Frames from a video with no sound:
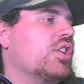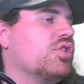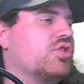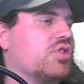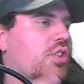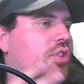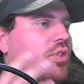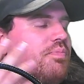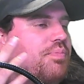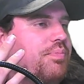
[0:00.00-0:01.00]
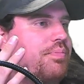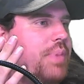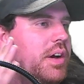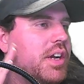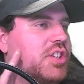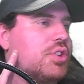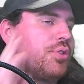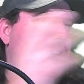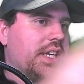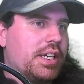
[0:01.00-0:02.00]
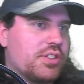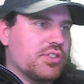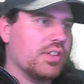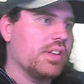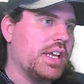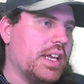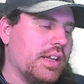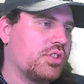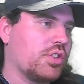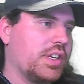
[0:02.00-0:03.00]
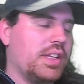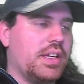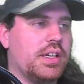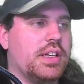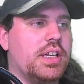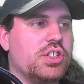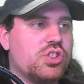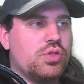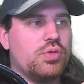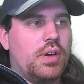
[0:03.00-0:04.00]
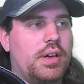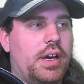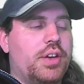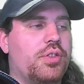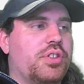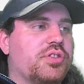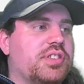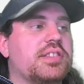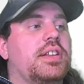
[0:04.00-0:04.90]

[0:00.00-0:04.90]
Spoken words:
So about 130 years during the into Aionios'